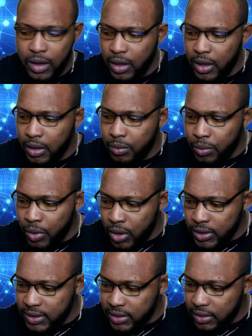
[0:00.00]
It
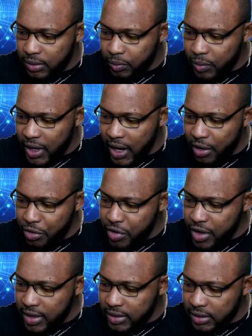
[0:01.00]
must be a
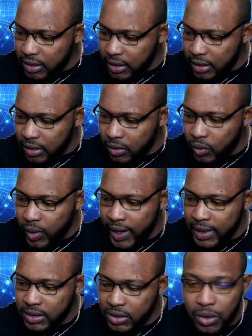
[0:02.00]
reason
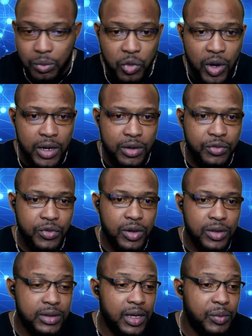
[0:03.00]
why someone in
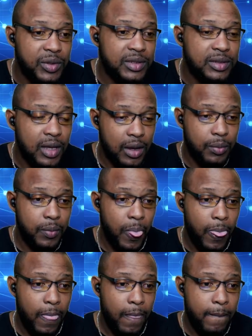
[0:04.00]
front of me stop.
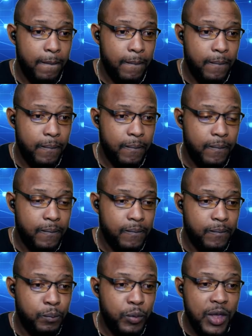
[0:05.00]

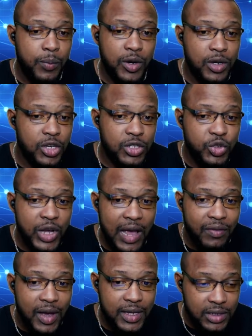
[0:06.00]
People don't just
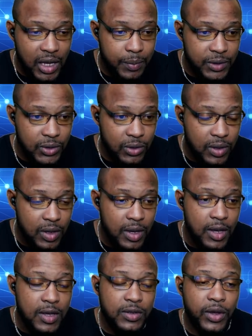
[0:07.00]
drive and stop, so.
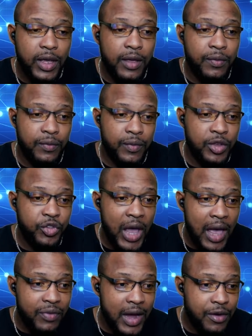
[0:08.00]
So if the
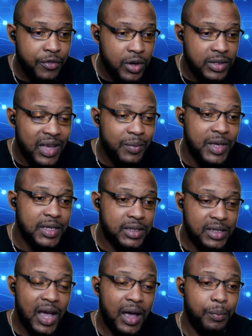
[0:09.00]
driver in front of me
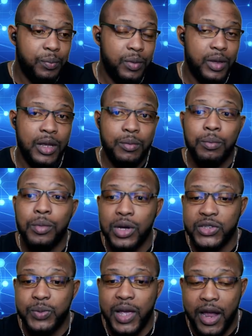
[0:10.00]
stop, it
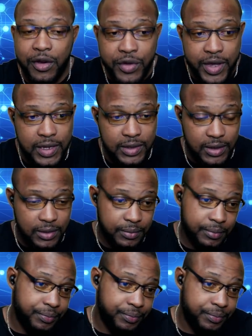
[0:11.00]
must be a reason.